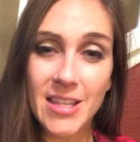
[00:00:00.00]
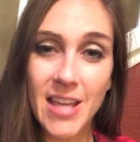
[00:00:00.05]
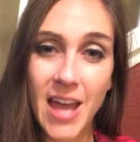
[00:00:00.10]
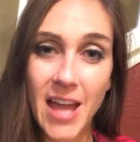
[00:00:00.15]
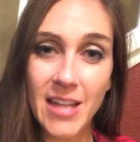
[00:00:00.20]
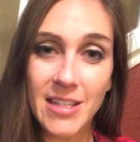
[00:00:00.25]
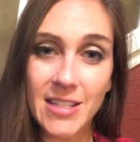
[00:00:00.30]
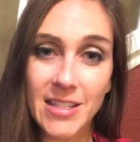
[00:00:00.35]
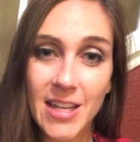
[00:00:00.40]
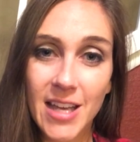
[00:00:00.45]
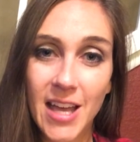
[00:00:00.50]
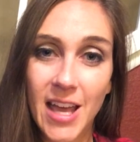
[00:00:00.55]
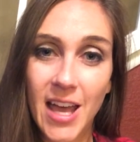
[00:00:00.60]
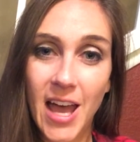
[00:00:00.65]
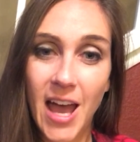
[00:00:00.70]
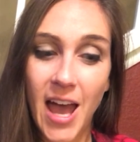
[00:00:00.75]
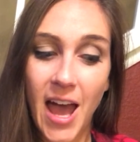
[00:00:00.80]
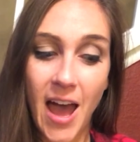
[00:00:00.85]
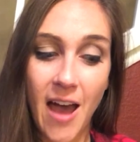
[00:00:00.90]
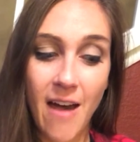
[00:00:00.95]
yet
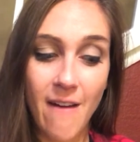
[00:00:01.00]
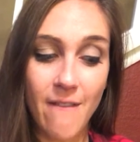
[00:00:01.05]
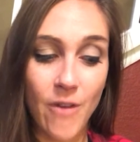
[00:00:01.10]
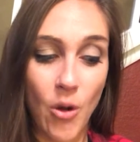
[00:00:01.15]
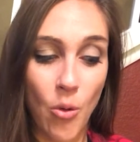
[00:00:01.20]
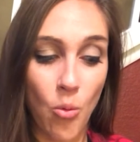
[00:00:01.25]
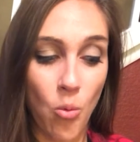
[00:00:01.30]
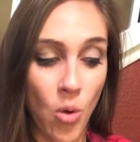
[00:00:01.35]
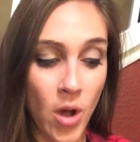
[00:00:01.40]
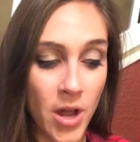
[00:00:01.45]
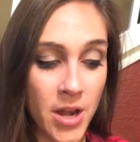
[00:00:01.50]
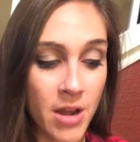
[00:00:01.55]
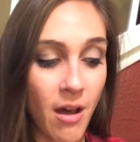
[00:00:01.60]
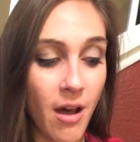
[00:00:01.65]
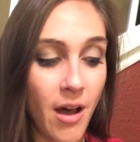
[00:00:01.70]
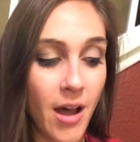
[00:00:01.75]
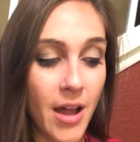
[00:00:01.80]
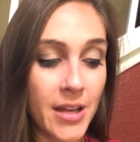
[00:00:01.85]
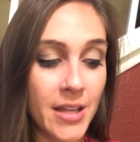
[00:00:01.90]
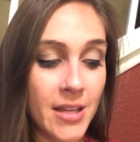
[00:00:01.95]
have one
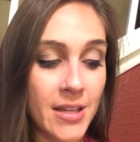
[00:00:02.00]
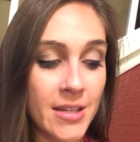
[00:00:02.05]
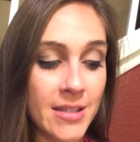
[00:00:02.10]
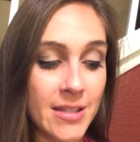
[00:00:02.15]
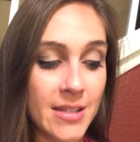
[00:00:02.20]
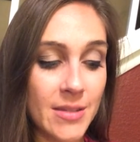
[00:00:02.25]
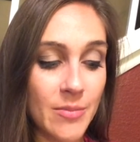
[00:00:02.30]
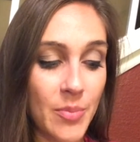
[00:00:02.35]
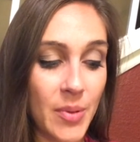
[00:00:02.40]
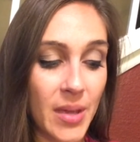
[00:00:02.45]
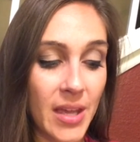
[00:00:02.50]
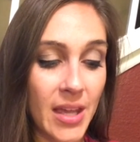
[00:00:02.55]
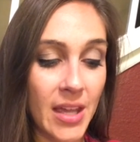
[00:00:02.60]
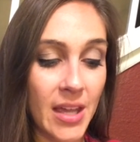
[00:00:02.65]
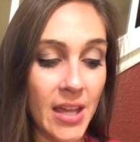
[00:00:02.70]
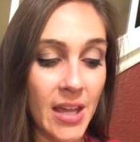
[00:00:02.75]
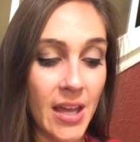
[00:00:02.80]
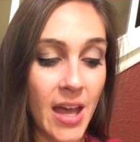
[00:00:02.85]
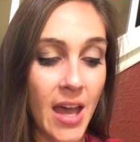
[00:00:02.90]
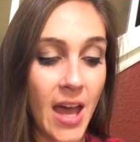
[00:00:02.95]
audience
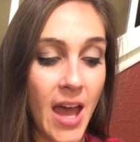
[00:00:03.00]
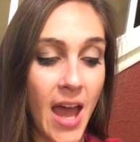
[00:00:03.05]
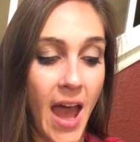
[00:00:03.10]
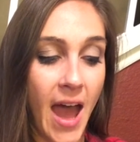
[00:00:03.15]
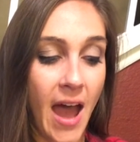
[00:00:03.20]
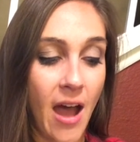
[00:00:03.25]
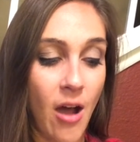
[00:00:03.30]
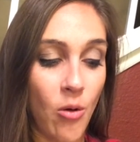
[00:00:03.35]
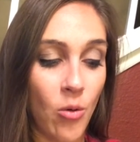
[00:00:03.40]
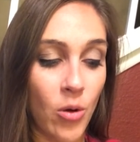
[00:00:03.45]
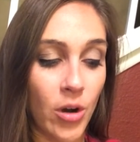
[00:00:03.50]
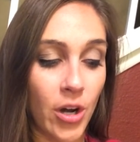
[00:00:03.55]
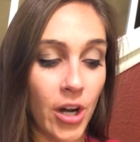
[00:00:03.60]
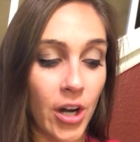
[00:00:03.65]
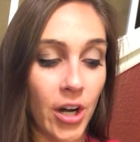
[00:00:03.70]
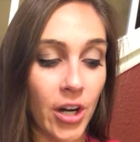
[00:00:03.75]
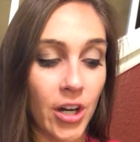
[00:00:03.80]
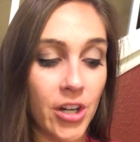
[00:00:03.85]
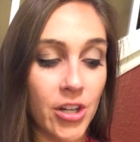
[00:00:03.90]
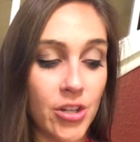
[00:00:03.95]
be
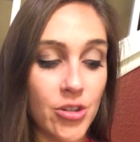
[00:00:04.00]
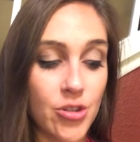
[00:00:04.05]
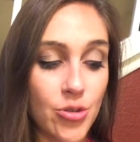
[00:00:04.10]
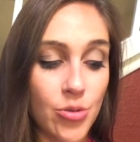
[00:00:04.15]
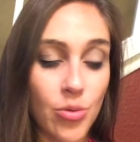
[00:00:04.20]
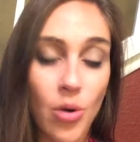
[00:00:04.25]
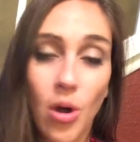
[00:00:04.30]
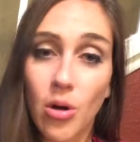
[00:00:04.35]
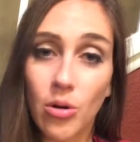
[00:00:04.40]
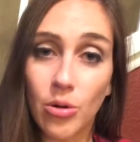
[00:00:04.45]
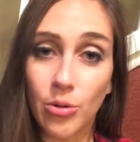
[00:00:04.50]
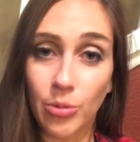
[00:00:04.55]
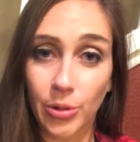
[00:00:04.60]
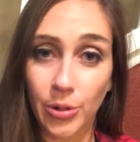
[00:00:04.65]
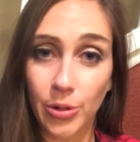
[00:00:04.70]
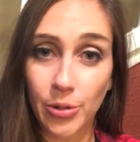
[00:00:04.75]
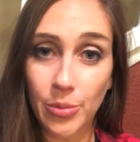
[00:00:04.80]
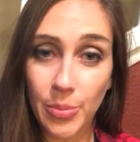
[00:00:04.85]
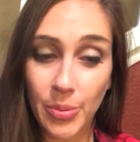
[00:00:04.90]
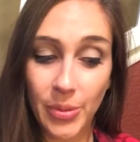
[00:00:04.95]
our control
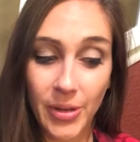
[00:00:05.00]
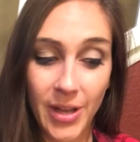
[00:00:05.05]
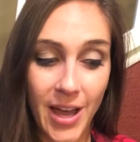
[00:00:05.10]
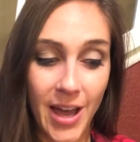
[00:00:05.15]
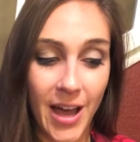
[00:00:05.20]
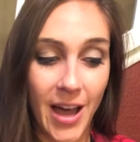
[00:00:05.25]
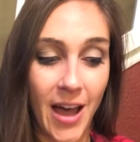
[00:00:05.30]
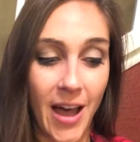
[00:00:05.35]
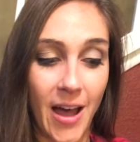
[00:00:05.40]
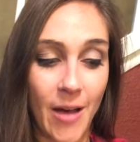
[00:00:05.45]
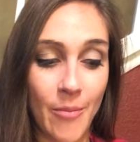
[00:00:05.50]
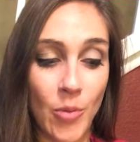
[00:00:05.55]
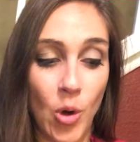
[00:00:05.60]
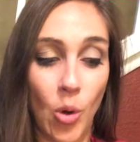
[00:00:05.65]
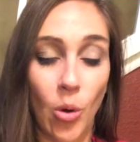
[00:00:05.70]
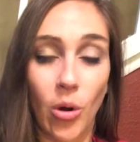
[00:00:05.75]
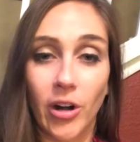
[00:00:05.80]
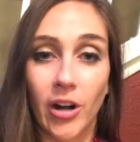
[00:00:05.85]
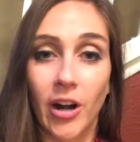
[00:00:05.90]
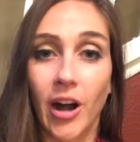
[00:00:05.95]
group
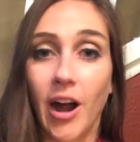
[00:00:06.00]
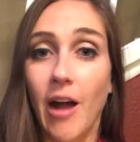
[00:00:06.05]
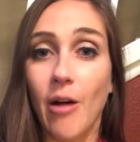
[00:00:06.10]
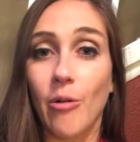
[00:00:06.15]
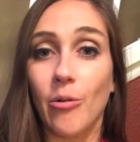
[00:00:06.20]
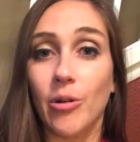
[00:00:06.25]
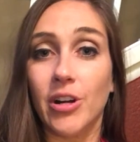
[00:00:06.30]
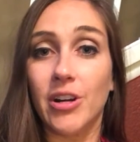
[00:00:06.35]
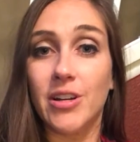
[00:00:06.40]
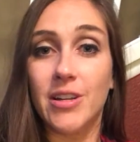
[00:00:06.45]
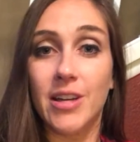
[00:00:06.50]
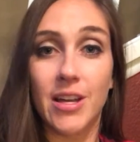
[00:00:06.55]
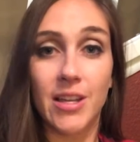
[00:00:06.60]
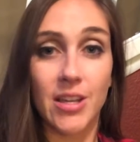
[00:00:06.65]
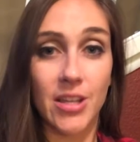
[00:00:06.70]
or our